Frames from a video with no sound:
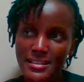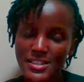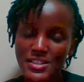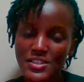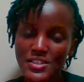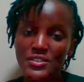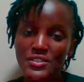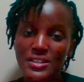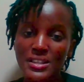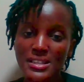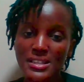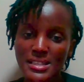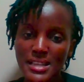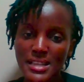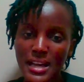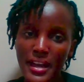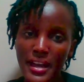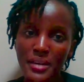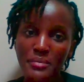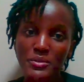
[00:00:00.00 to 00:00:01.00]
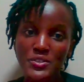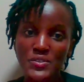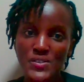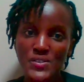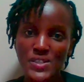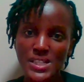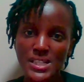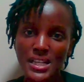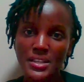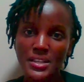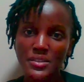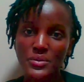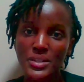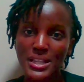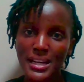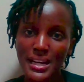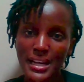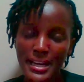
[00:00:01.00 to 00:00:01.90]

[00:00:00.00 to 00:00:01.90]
the students are able to study with